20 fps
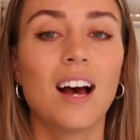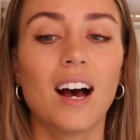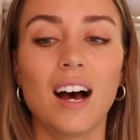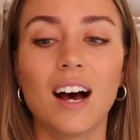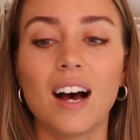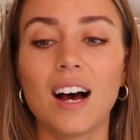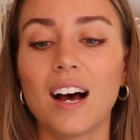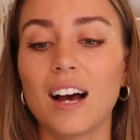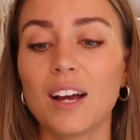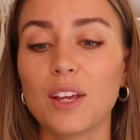
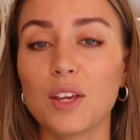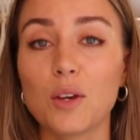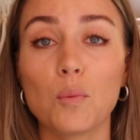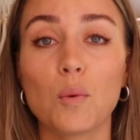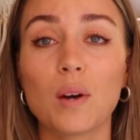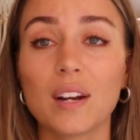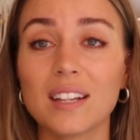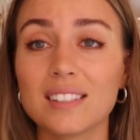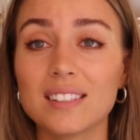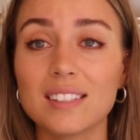uh, you
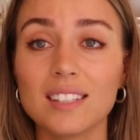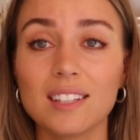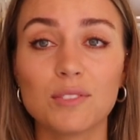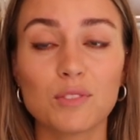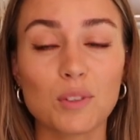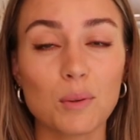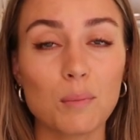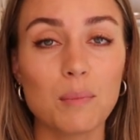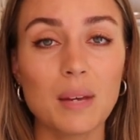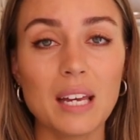wanna see
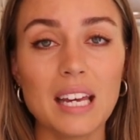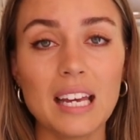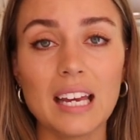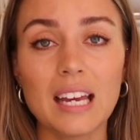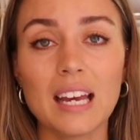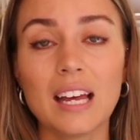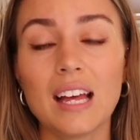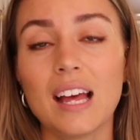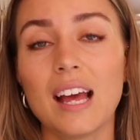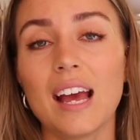from
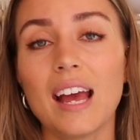me.